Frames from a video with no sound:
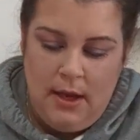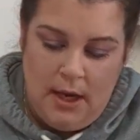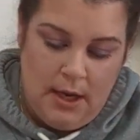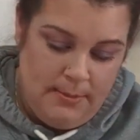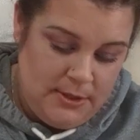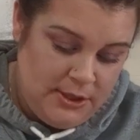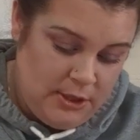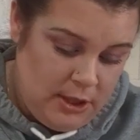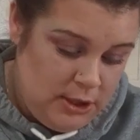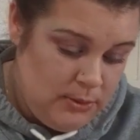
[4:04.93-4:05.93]
I'm just
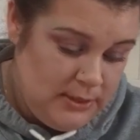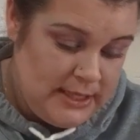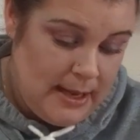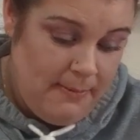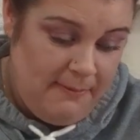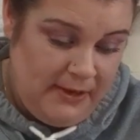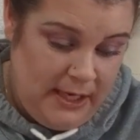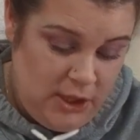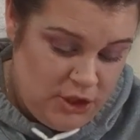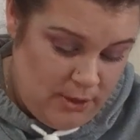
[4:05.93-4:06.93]
going to do a dab of
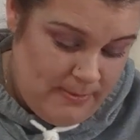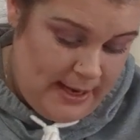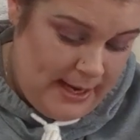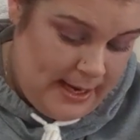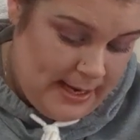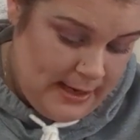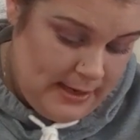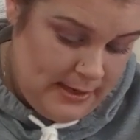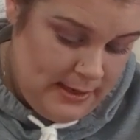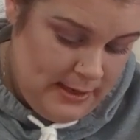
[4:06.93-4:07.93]
each on my
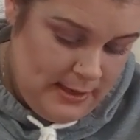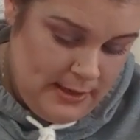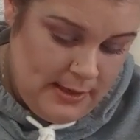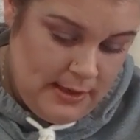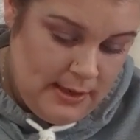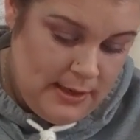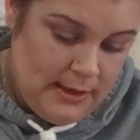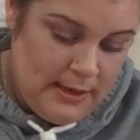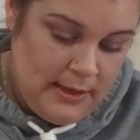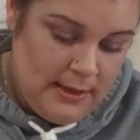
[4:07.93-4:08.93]
hand.
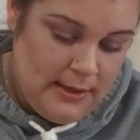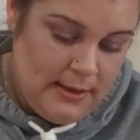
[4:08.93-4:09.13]
And,